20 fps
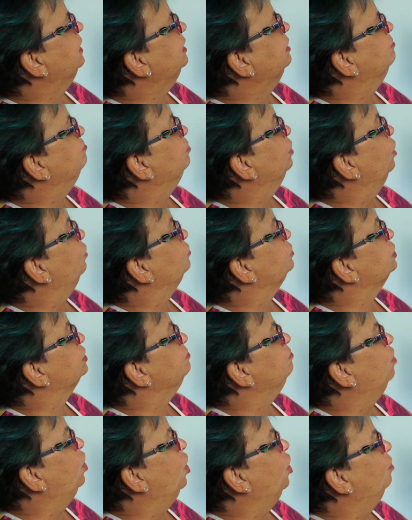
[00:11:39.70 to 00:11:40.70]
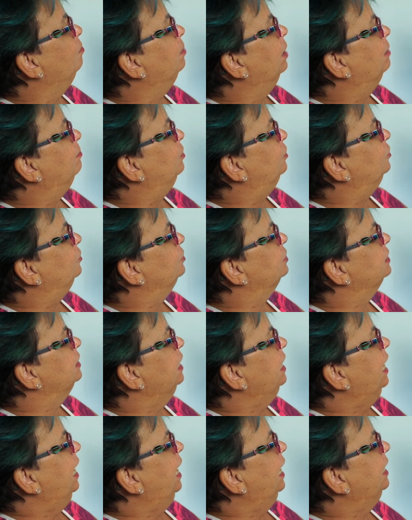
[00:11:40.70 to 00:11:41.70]
can blow small bubbles
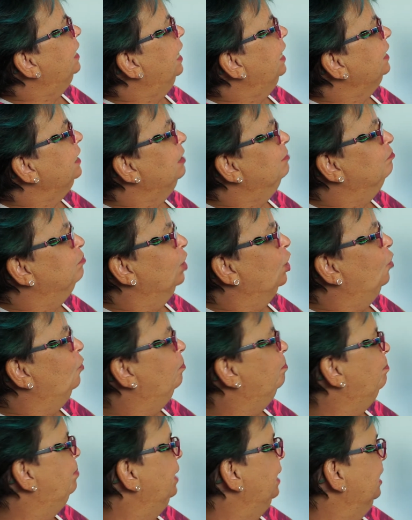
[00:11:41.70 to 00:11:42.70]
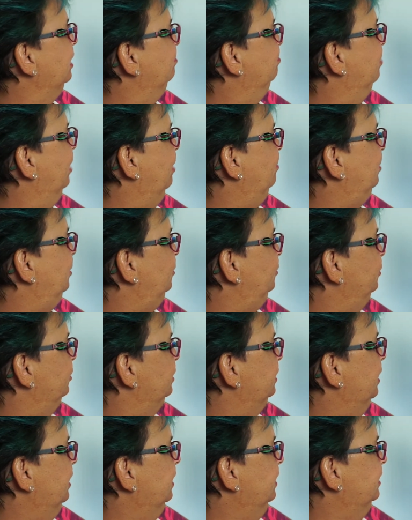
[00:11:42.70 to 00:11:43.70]
and I can blow big
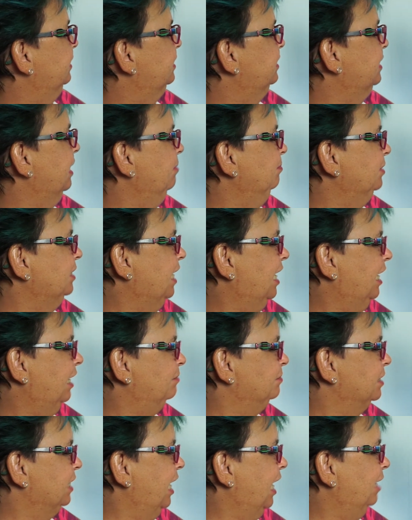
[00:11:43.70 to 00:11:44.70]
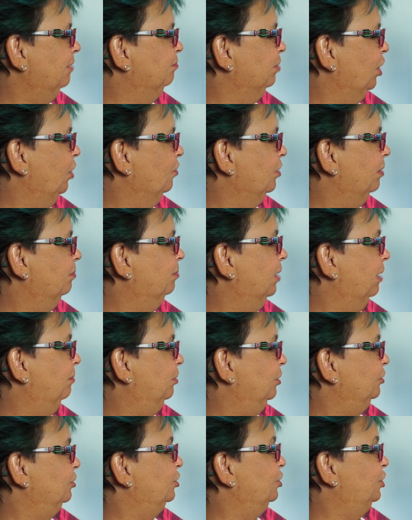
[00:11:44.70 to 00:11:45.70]
bubbles. Sometimes I blow the
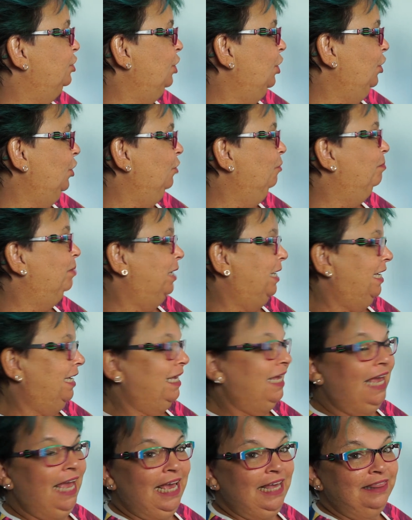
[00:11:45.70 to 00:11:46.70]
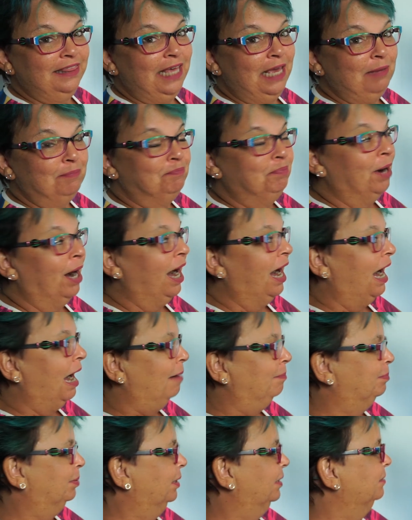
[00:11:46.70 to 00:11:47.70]
bubbles too big and they
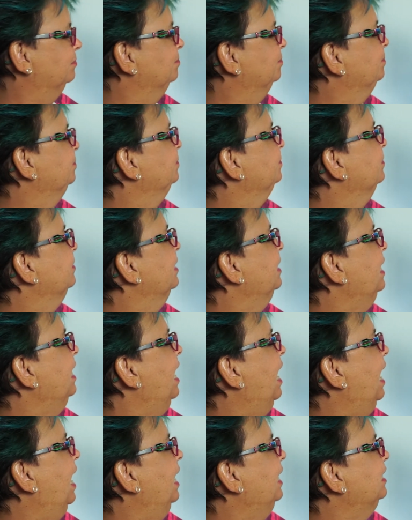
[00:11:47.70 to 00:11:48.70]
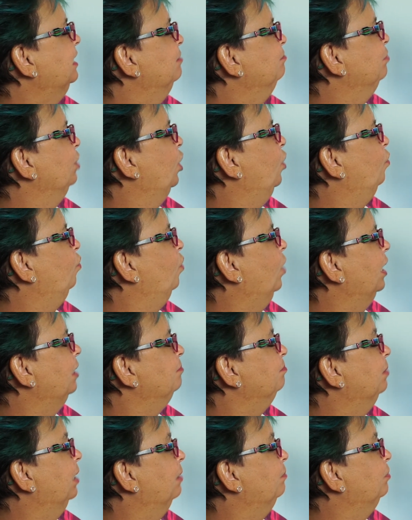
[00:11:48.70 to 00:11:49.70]
pop. I can blow
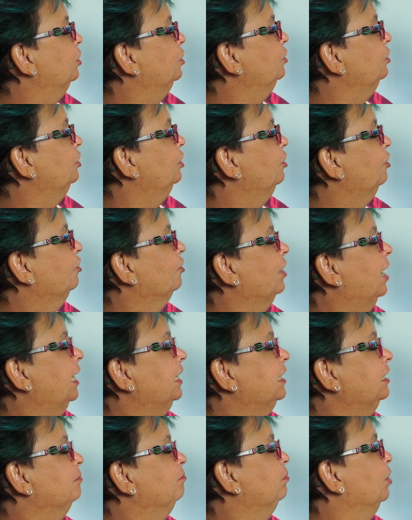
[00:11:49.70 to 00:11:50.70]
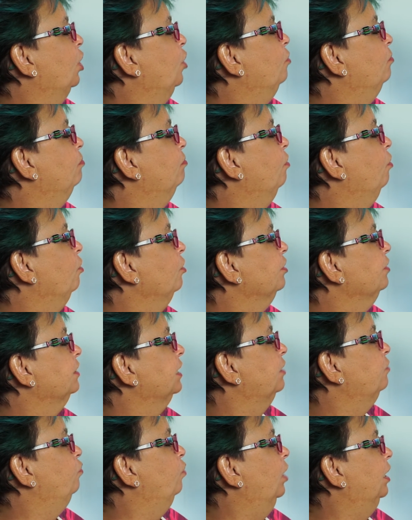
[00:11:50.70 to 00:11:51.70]
one bubble or I can blow more
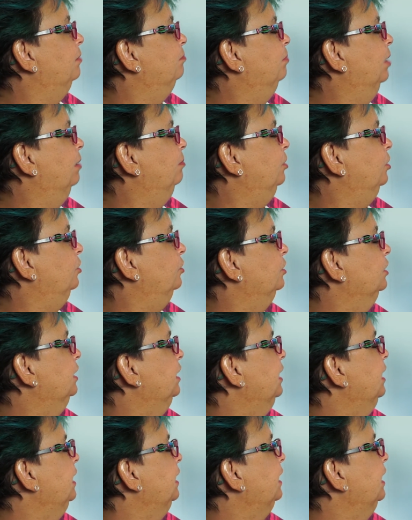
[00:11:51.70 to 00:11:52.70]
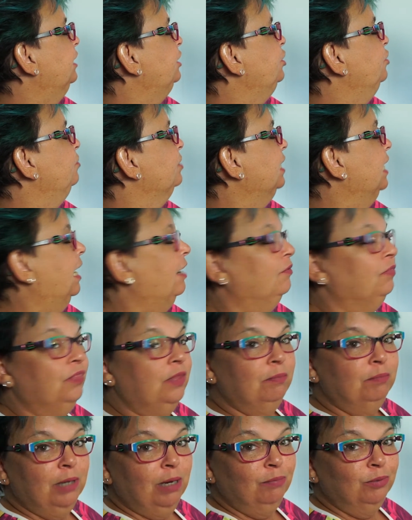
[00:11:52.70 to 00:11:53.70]
than one bubble. Can you count
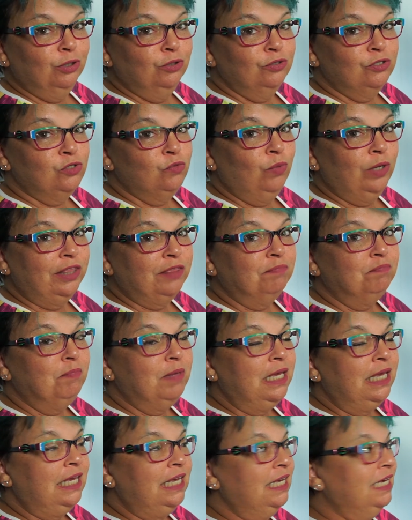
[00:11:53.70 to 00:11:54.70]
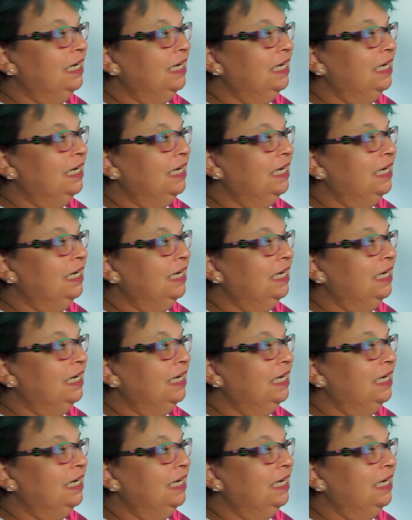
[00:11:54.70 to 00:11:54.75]
the bubbles with me?